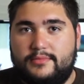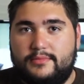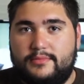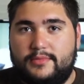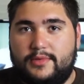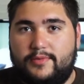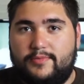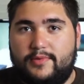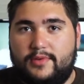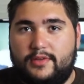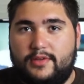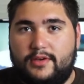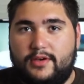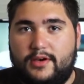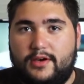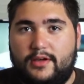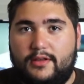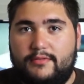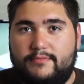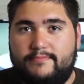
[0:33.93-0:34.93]
Definitely
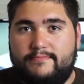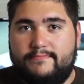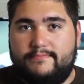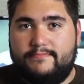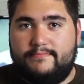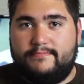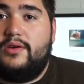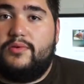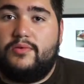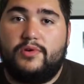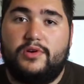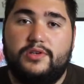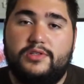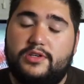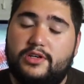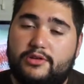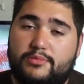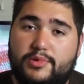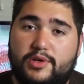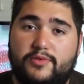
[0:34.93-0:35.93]
hot. We're going to
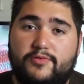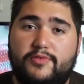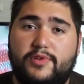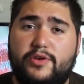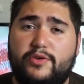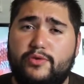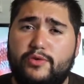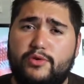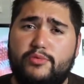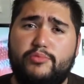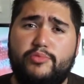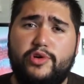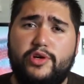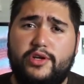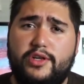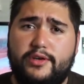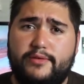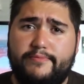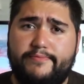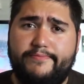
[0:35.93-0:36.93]
talk about flowerhorn
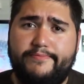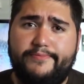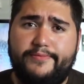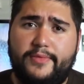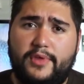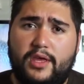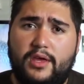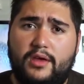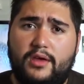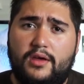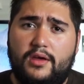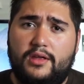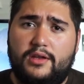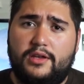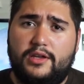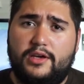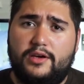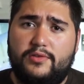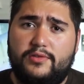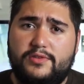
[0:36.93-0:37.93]
breeding.
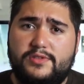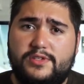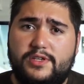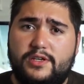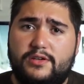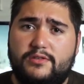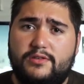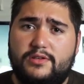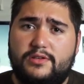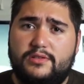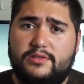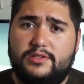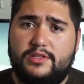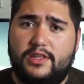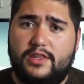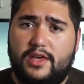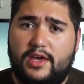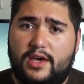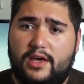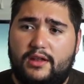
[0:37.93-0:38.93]
Now the secret to
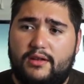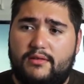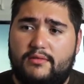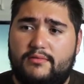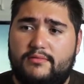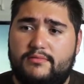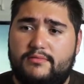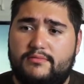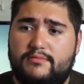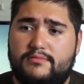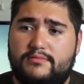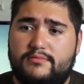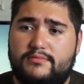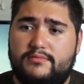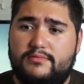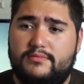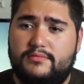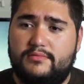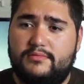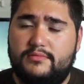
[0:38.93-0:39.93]
that,
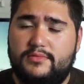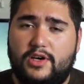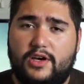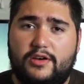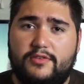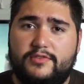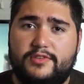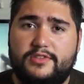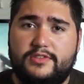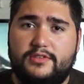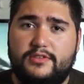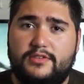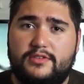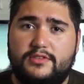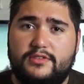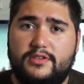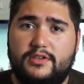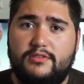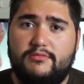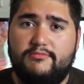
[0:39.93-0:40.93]
obviously,
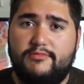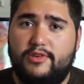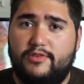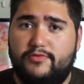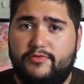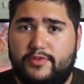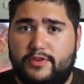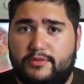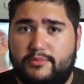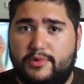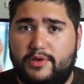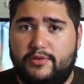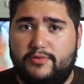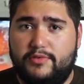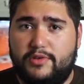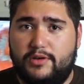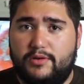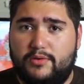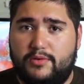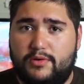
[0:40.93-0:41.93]
is get a female
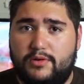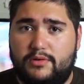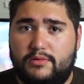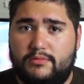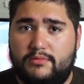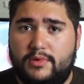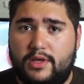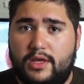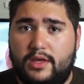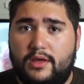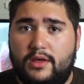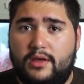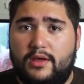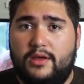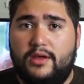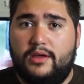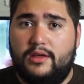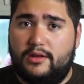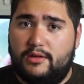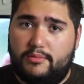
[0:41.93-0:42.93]
flowerhorn
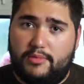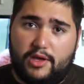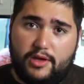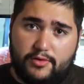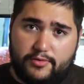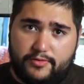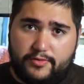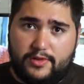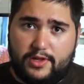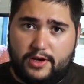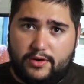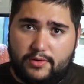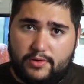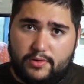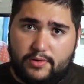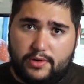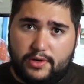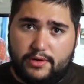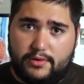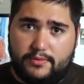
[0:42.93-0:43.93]
and a male
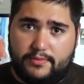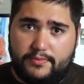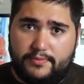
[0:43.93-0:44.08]
flowerhorn.